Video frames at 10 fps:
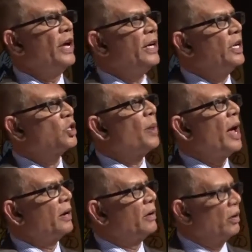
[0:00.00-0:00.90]
various
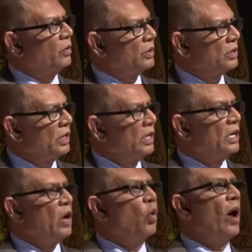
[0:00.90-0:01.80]
backgrounds
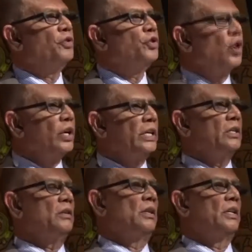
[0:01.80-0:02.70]
who have
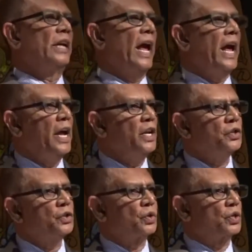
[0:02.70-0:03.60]
joined their
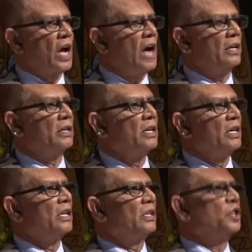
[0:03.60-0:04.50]
hands to start
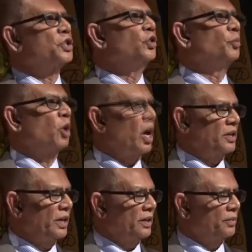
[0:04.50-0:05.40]
this new
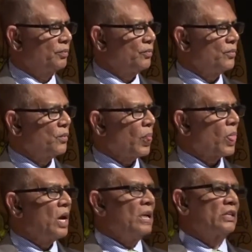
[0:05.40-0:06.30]
project.
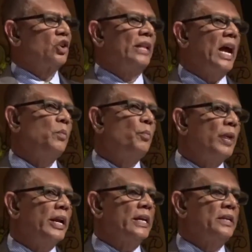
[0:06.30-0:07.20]
So that
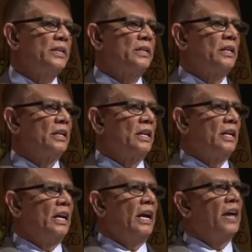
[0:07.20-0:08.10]
brings
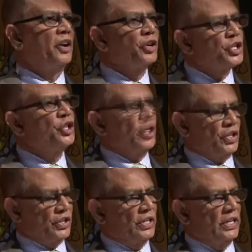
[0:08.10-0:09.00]
a
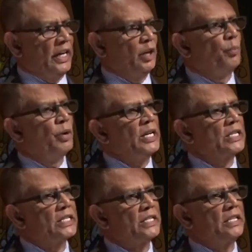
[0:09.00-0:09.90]
richness. It
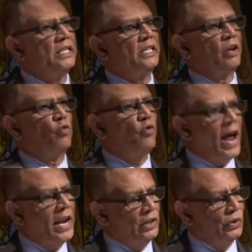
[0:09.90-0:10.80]
brings the
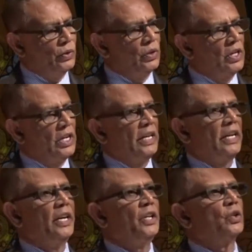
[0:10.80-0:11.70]
value
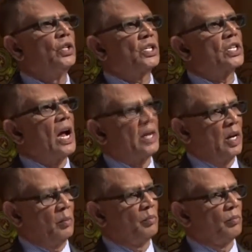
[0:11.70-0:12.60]
into the
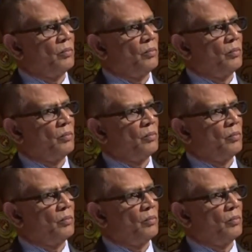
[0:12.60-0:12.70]
startup,